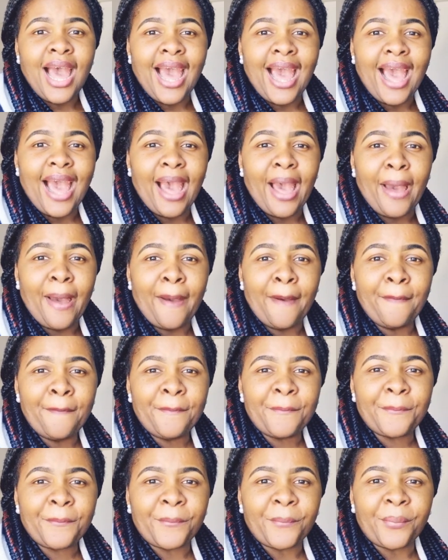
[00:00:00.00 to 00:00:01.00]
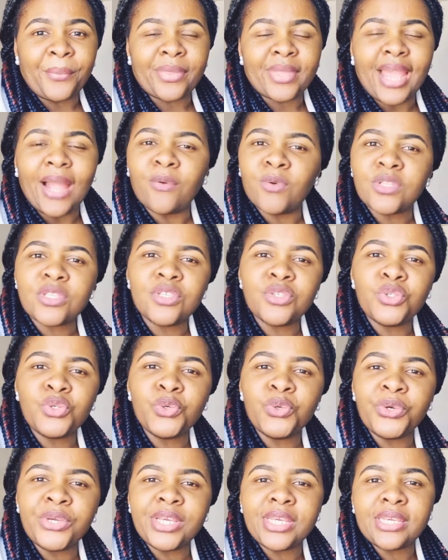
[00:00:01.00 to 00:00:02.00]
I wasn't
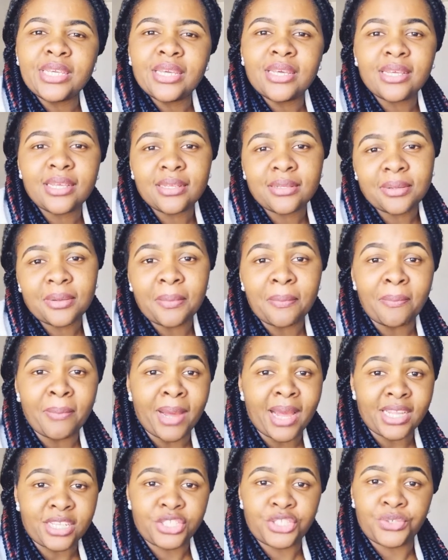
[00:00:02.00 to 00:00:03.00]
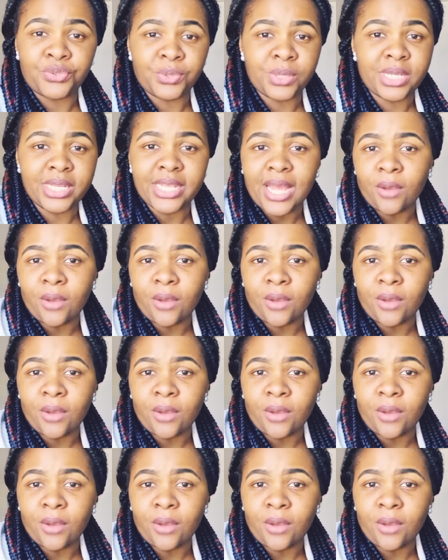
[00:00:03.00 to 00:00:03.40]
doing much really.